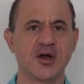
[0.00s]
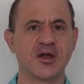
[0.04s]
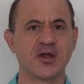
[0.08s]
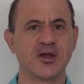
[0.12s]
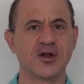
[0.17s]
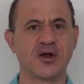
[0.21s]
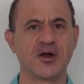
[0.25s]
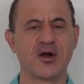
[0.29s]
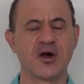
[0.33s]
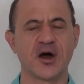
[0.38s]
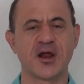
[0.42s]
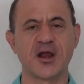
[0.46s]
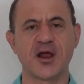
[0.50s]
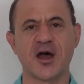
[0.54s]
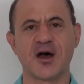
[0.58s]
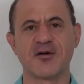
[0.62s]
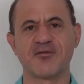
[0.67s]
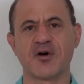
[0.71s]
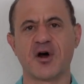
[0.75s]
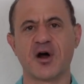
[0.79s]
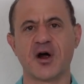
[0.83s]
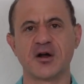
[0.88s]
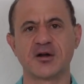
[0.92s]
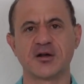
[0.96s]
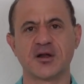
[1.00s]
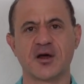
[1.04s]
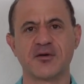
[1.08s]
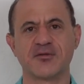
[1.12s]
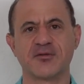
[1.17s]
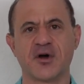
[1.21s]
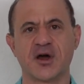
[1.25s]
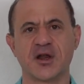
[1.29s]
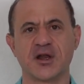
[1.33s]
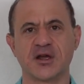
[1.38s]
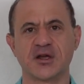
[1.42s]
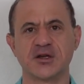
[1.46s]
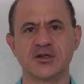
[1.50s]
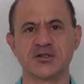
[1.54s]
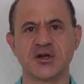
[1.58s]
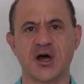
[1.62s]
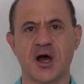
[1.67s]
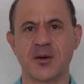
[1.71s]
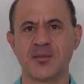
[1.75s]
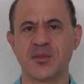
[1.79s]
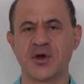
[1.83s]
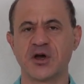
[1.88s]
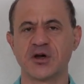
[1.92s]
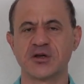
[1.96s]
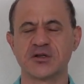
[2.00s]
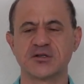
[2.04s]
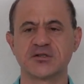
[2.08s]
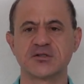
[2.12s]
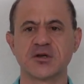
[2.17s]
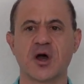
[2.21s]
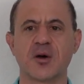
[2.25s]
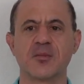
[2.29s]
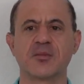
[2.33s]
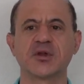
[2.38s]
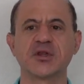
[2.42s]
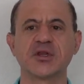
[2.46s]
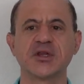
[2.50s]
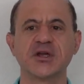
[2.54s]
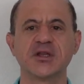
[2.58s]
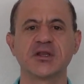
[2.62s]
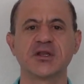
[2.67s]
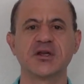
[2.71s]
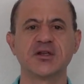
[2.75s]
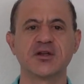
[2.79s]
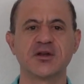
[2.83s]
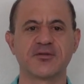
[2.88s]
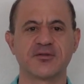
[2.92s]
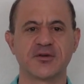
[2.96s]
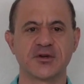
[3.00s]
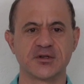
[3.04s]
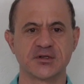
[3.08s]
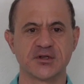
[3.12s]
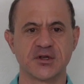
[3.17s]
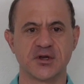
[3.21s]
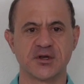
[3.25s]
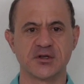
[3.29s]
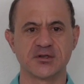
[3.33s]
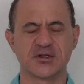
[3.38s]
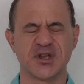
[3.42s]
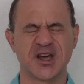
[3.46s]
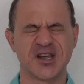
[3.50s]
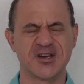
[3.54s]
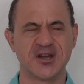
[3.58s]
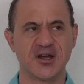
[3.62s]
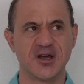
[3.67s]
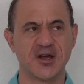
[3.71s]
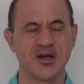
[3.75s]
you're going to have a hard time finding a job because it's a completely different skill set.